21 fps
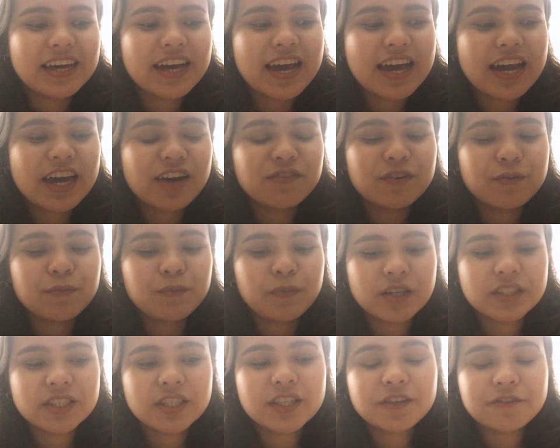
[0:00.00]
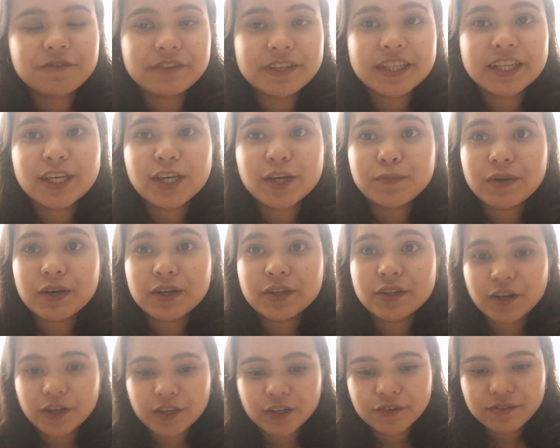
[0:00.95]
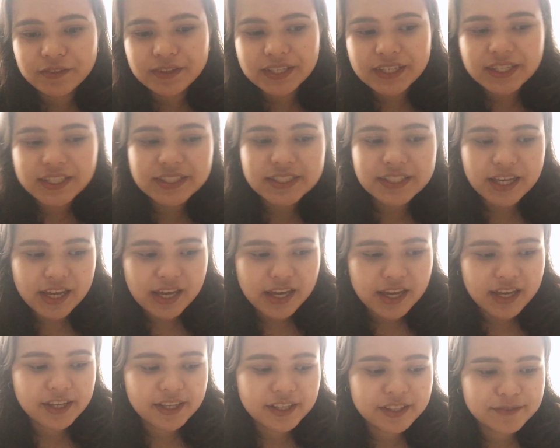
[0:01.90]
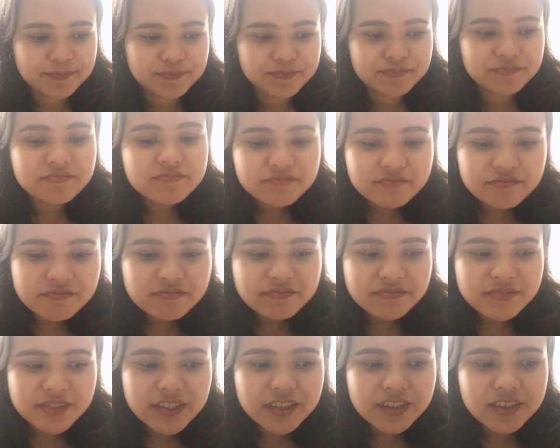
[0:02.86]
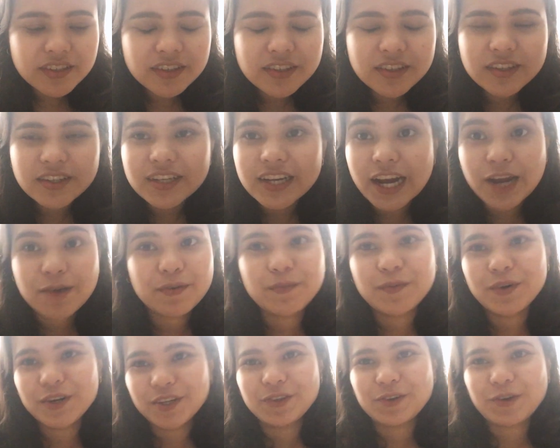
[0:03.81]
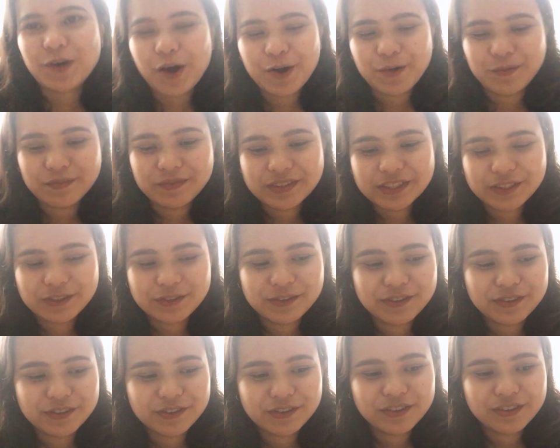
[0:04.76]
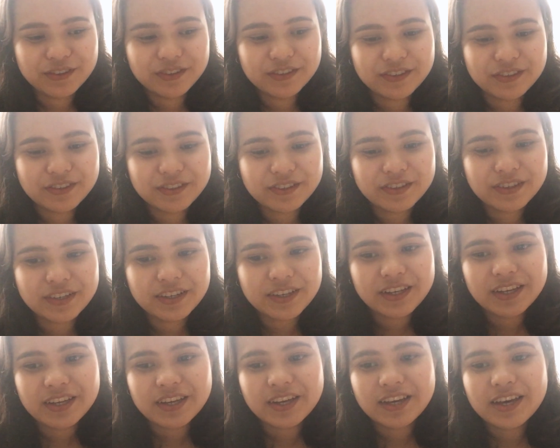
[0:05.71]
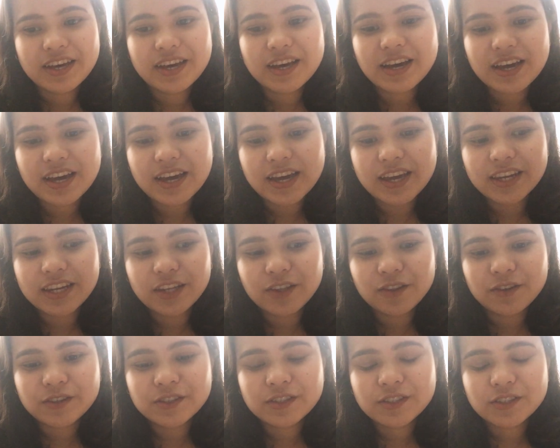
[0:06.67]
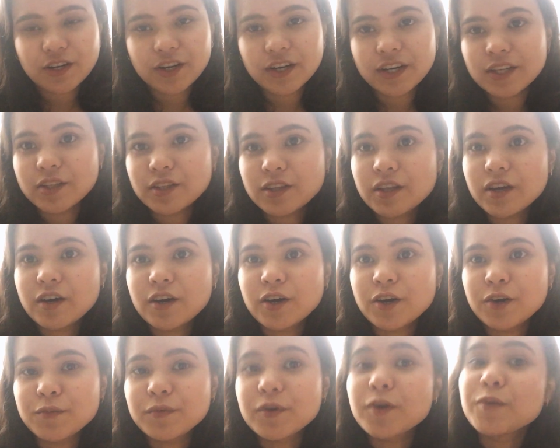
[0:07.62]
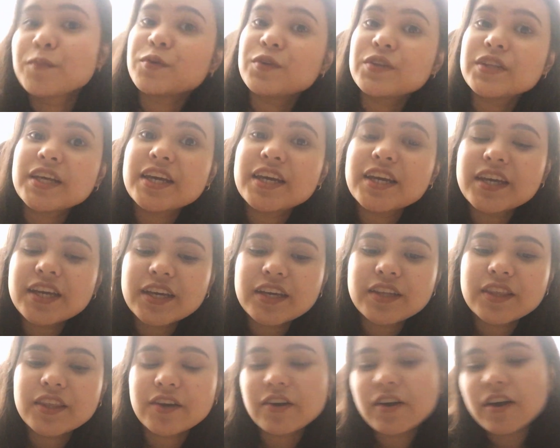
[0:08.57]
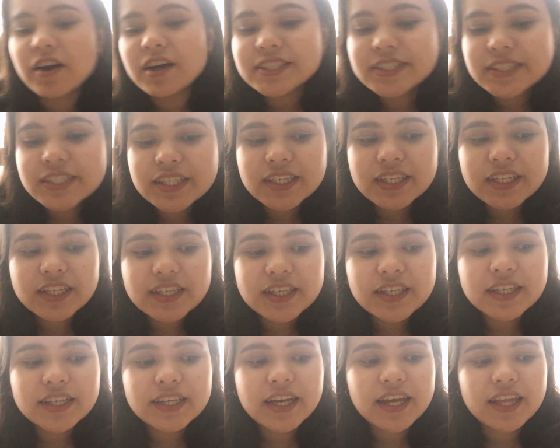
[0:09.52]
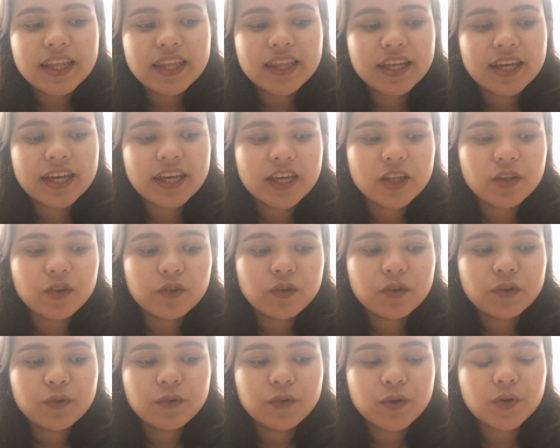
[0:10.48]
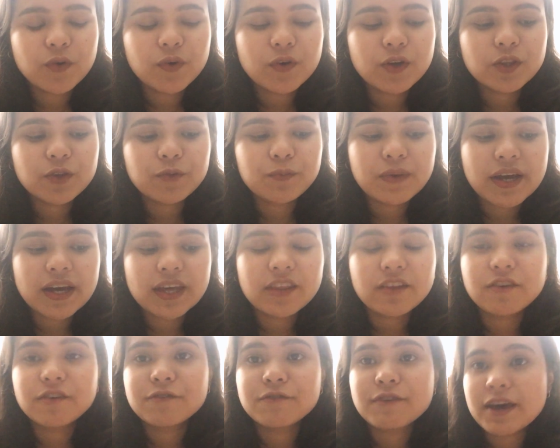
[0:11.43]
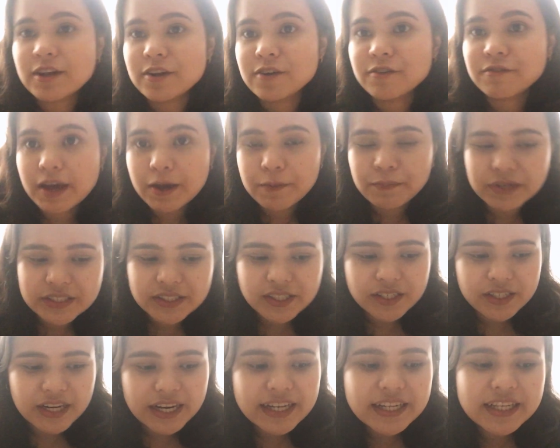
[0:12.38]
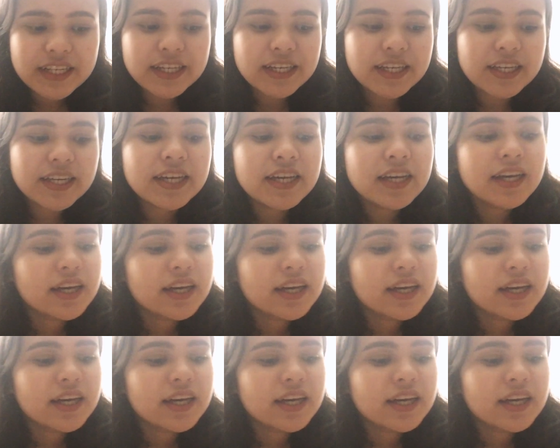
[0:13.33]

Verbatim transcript: I have a positive feeling about all of these and yeah, more to come. So, I need to start um, computing the costing and then we're going to buy the final fabrics already.